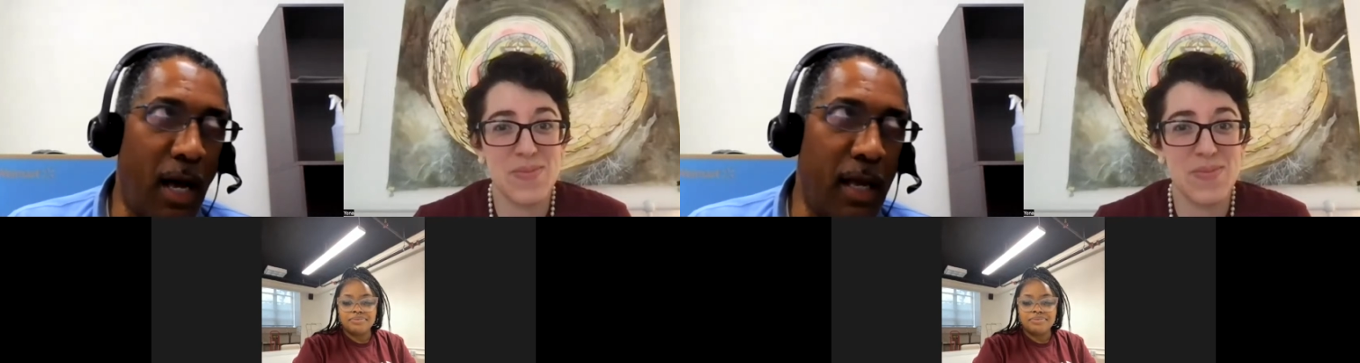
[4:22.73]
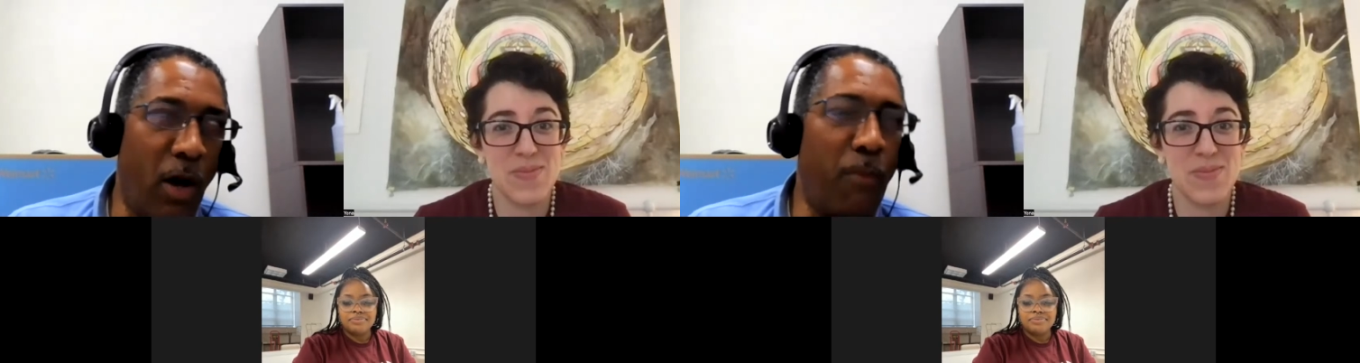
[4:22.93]

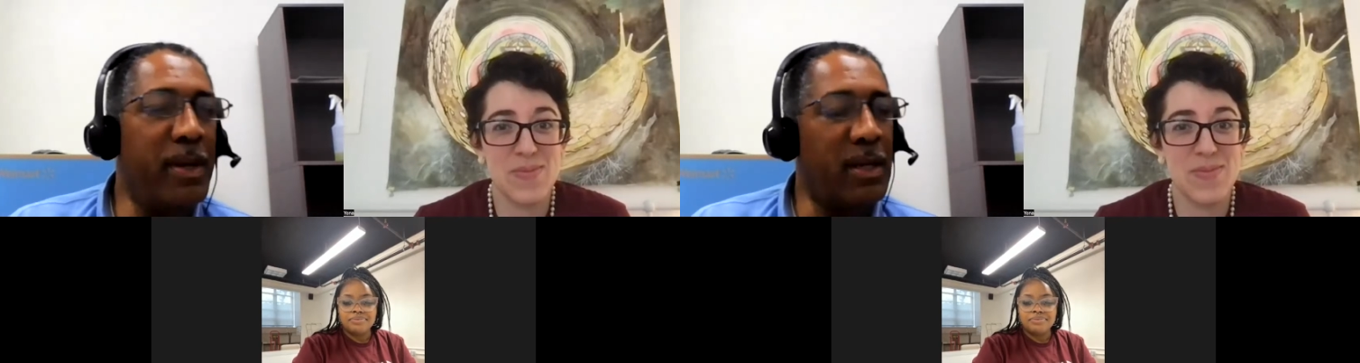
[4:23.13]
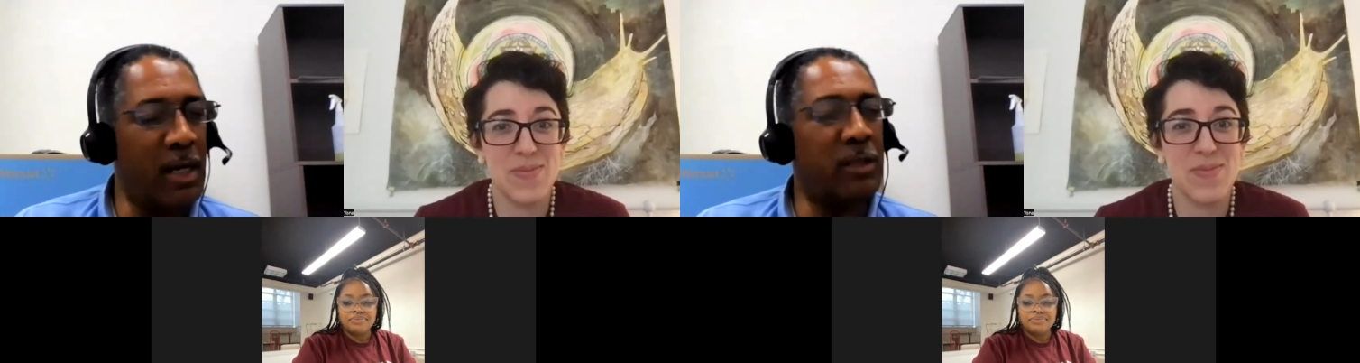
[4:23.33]
Speaker 1: it helped
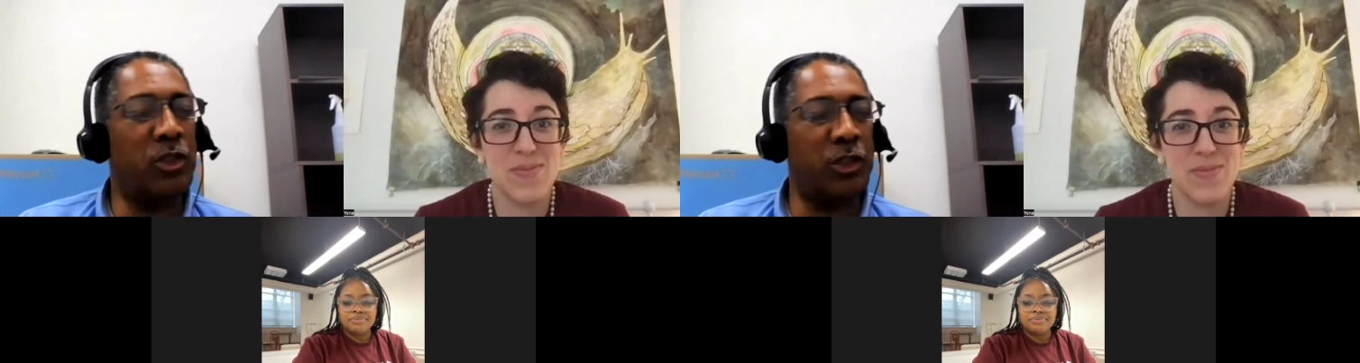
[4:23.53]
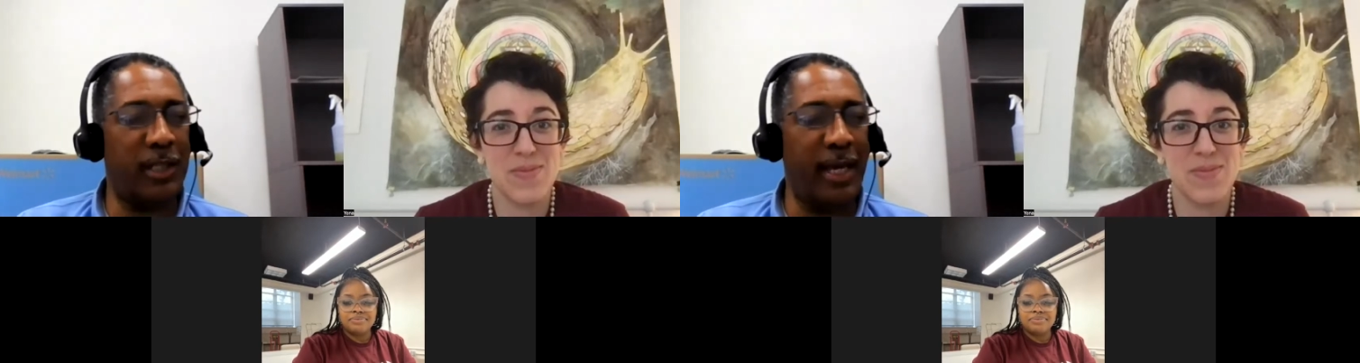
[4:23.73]
me
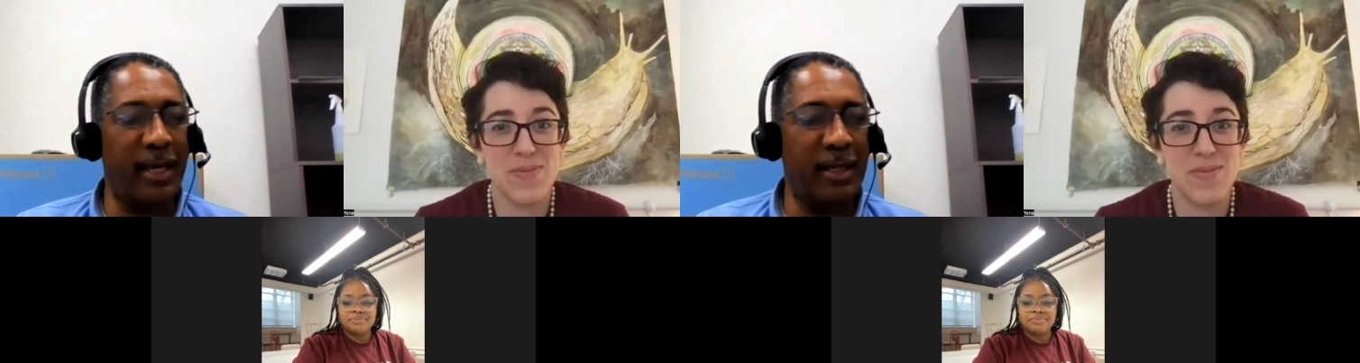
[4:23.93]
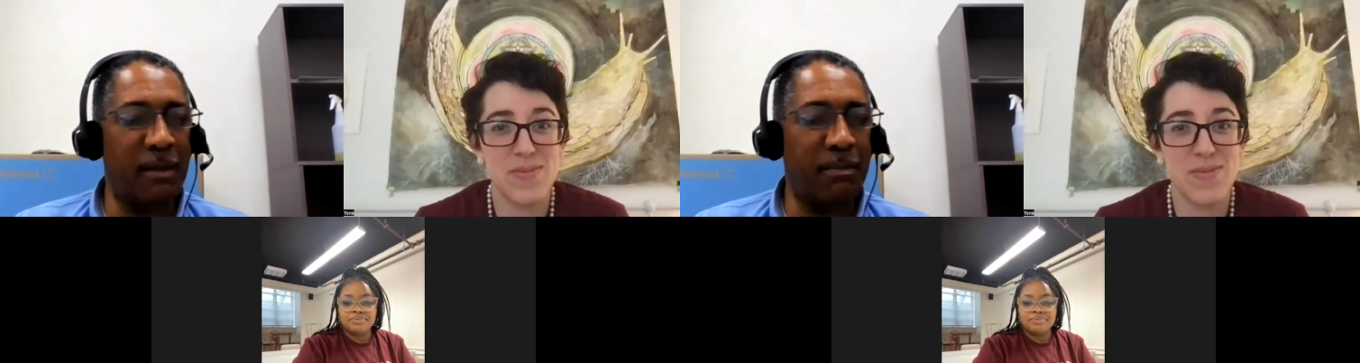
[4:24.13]

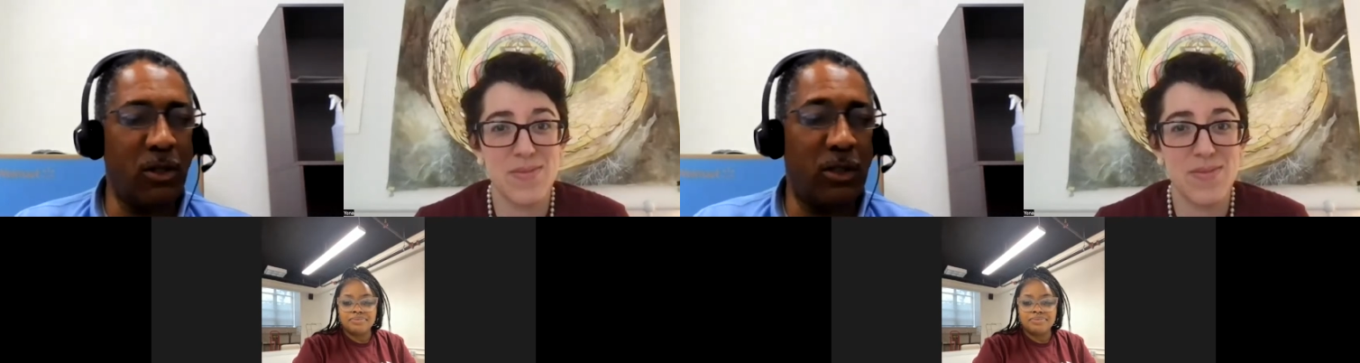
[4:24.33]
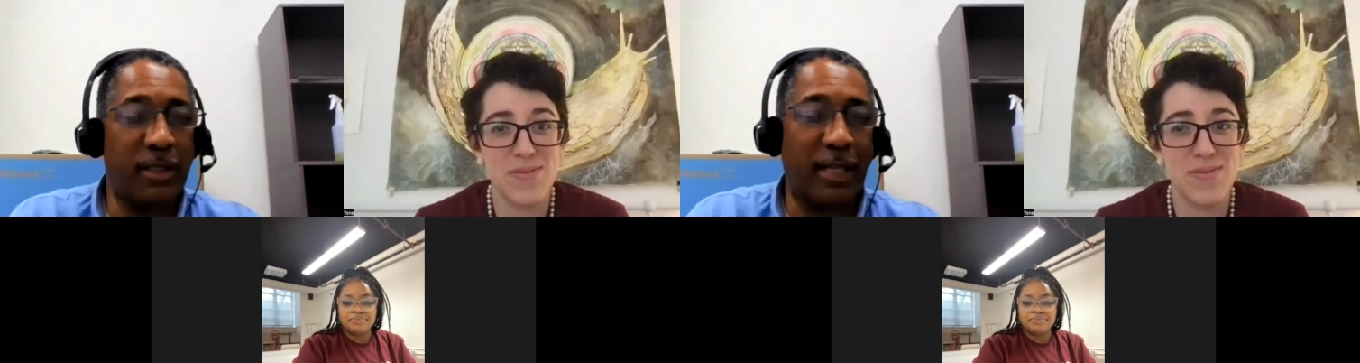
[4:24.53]
understand it,
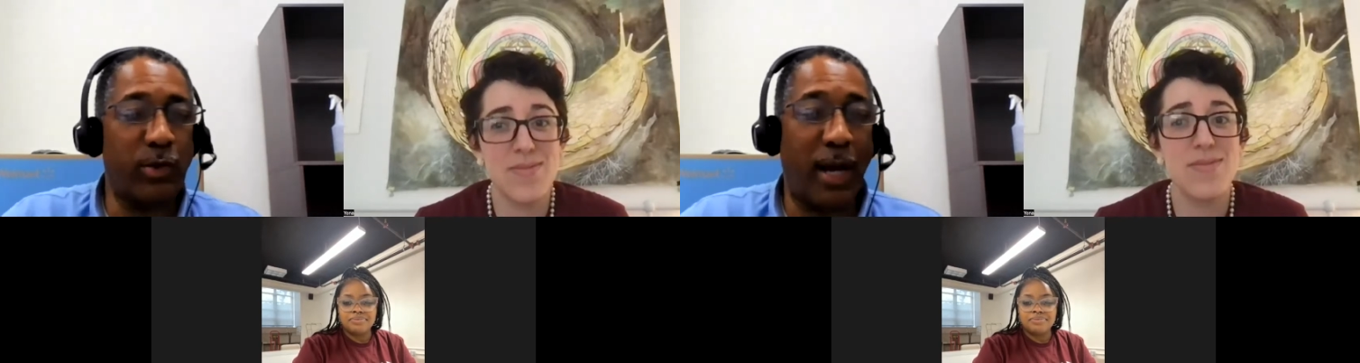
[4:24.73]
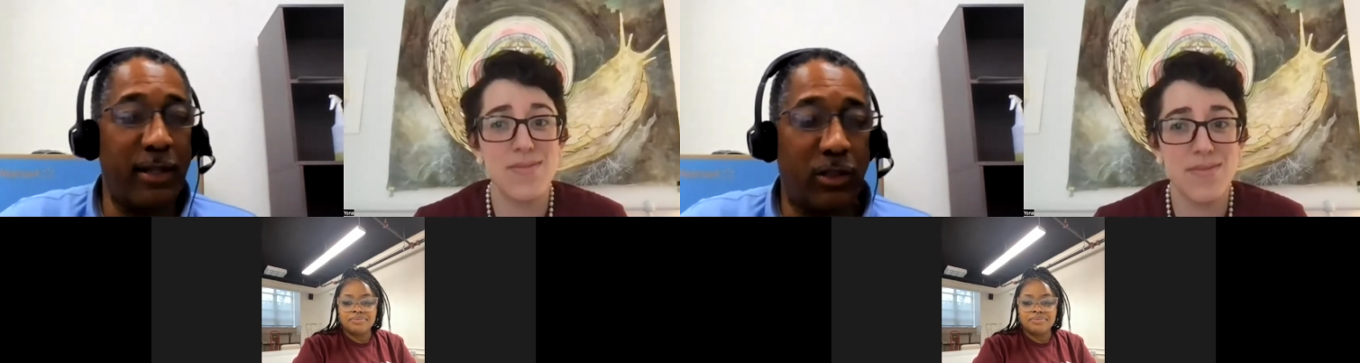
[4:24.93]
because that's what I